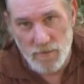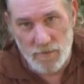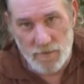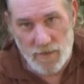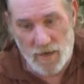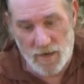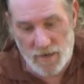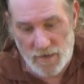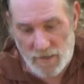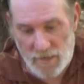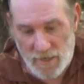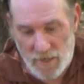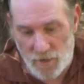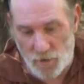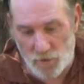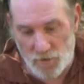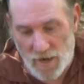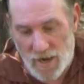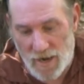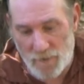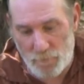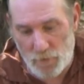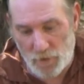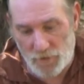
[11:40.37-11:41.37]
that I need or
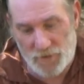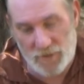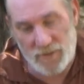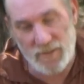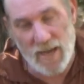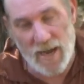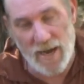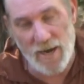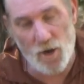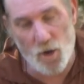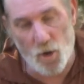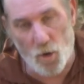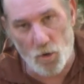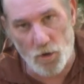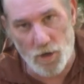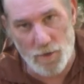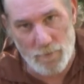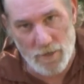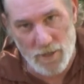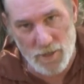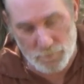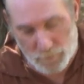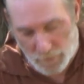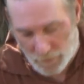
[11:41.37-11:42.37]
not put the tight hold
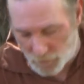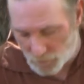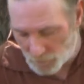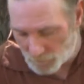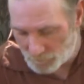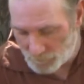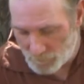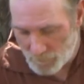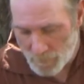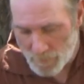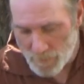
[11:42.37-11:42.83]
on my spindle.